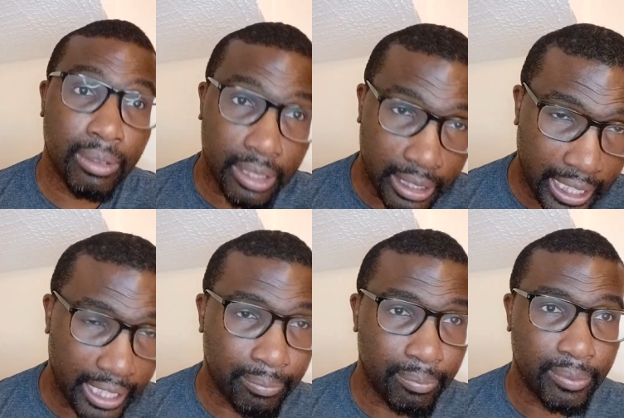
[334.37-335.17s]

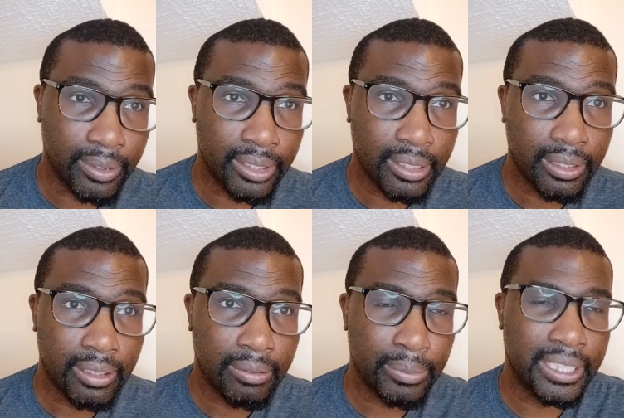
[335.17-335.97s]
him
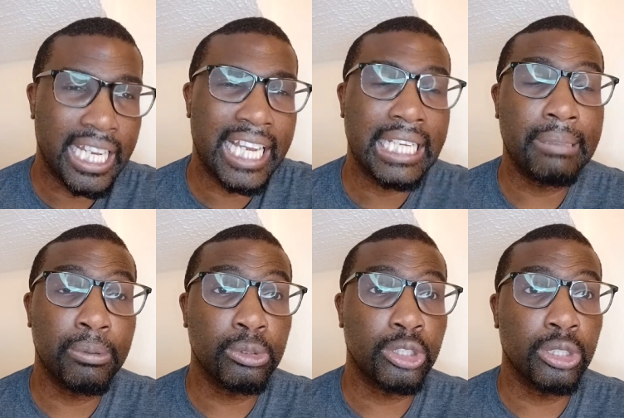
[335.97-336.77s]
being
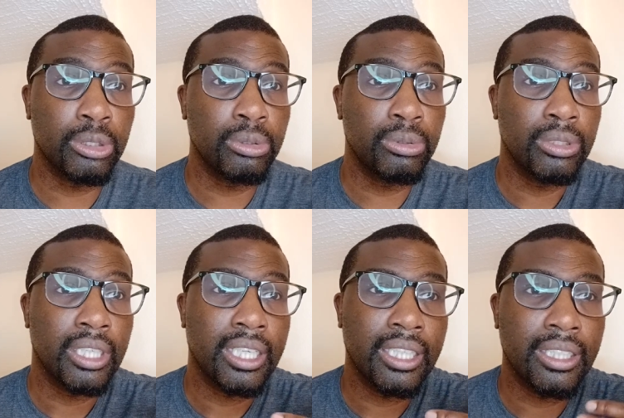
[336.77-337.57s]
able to
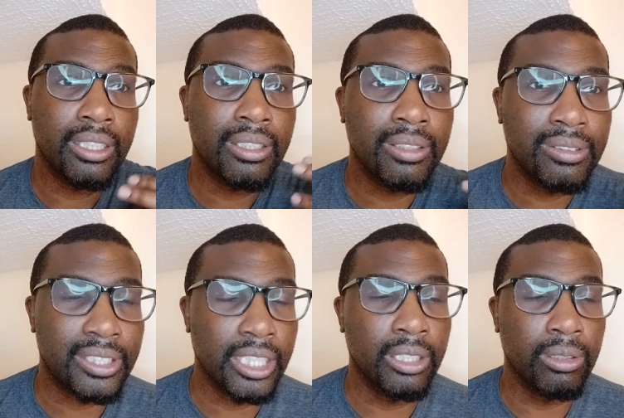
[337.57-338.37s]

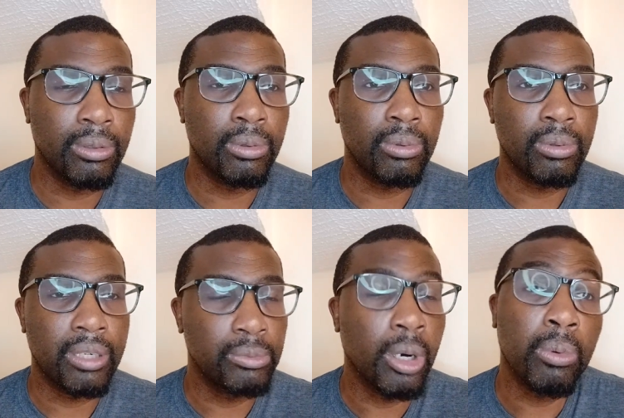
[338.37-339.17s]
deal
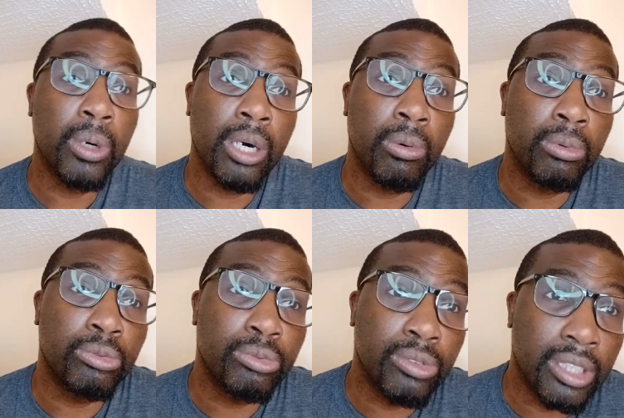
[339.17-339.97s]
and not well
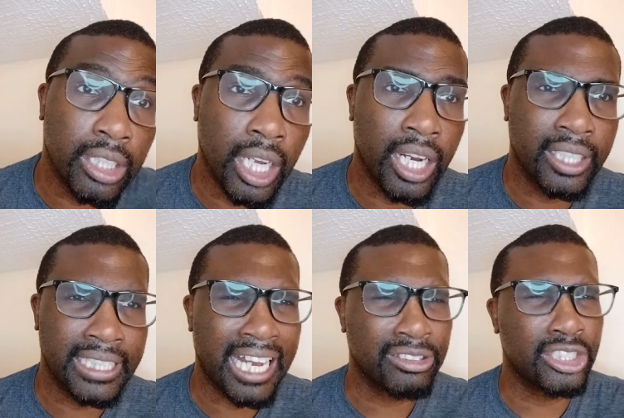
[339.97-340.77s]
learn
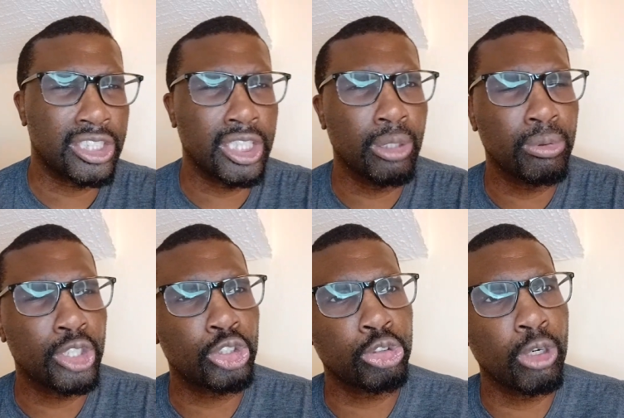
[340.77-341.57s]
how to deal with the
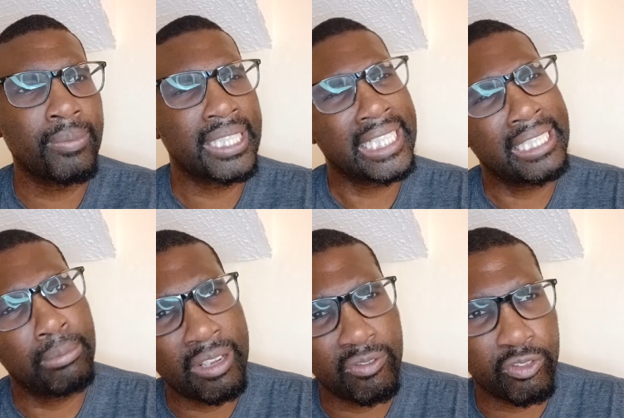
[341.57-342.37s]
trauma that he
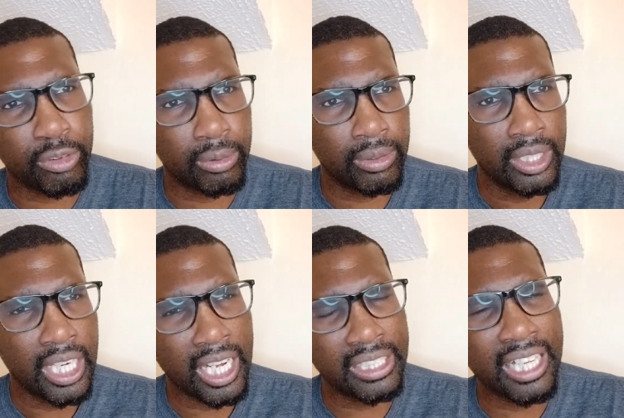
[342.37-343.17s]
went through
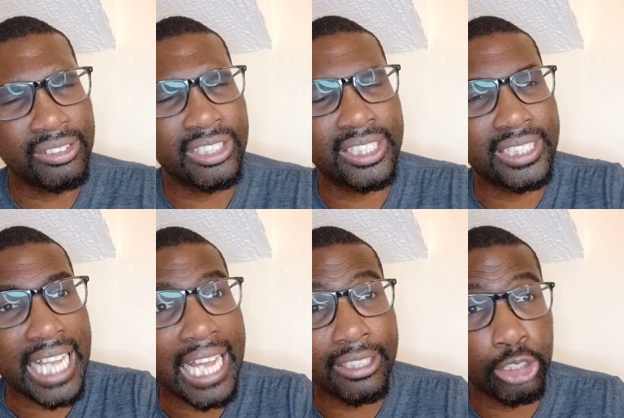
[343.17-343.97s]
and
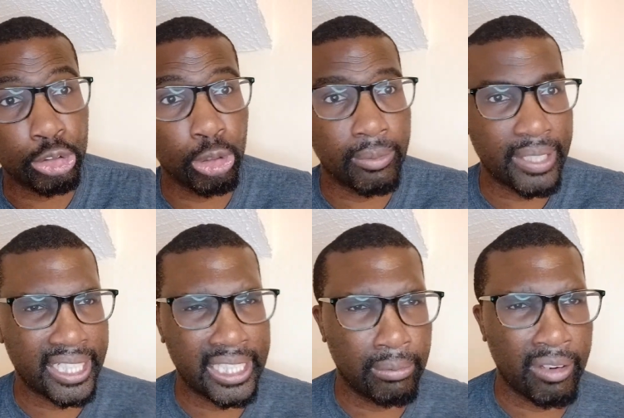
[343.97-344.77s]
understand the trauma that
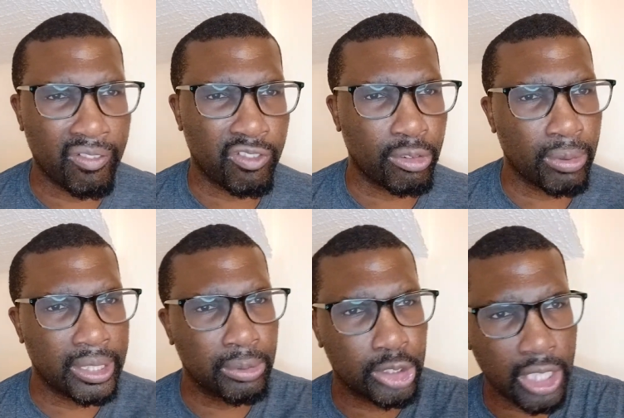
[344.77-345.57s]
he went through when
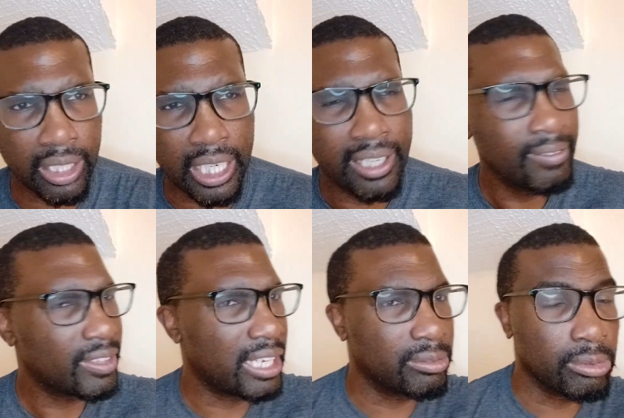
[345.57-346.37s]
he was younger
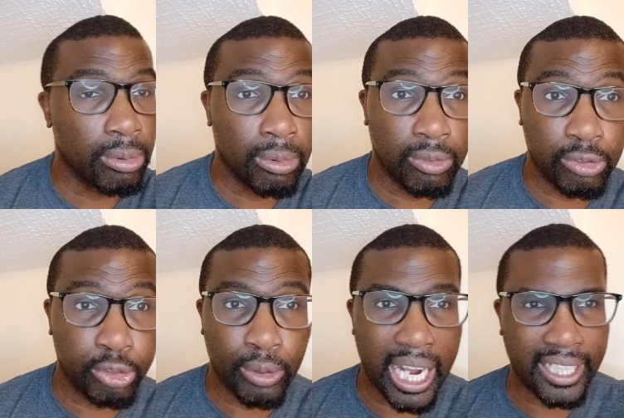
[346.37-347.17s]
and
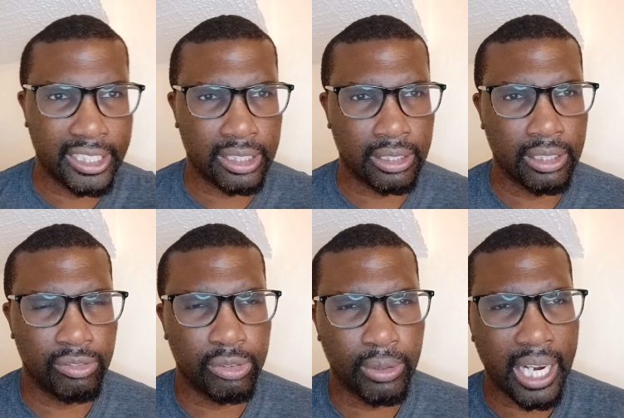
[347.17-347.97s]
throughout his
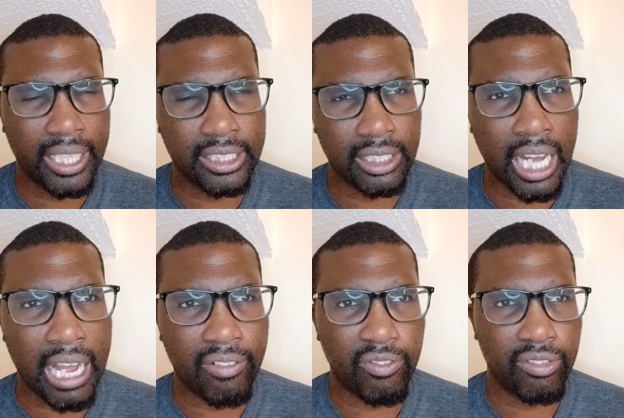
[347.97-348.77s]
throughout his life